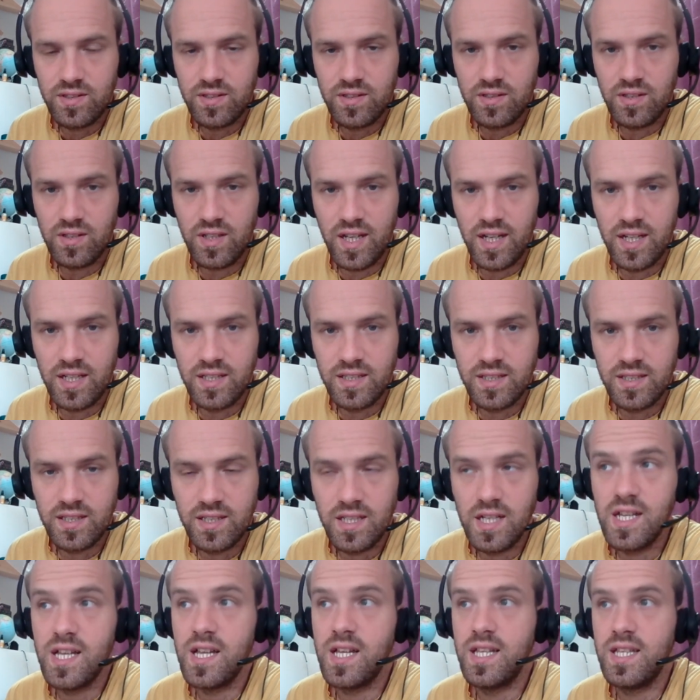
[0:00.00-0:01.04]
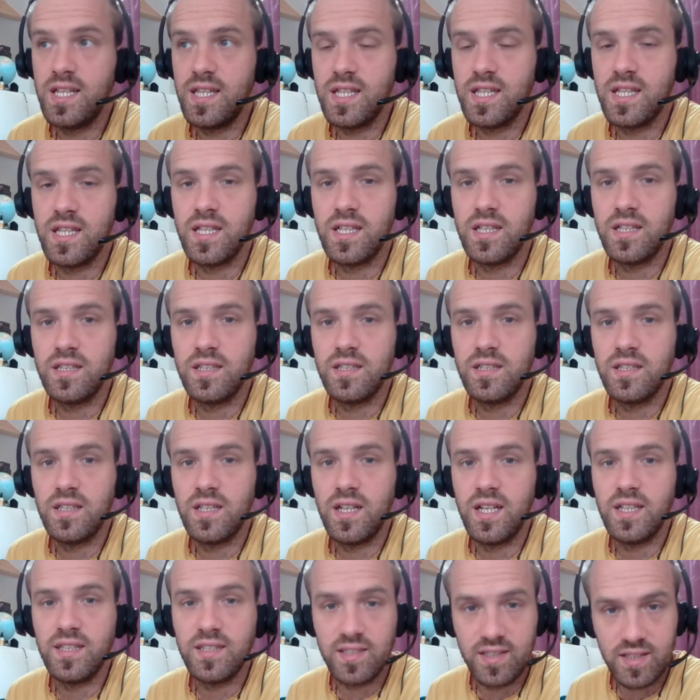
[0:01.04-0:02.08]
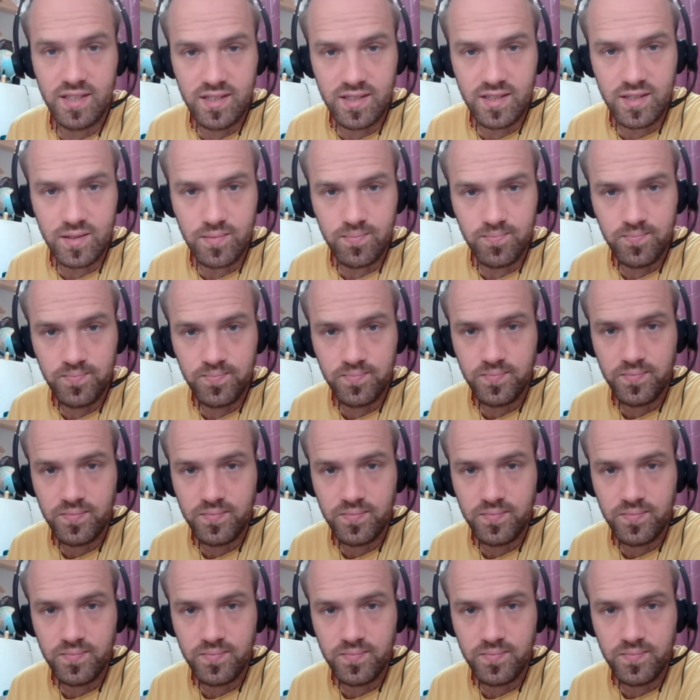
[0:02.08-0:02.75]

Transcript: okay, in a system,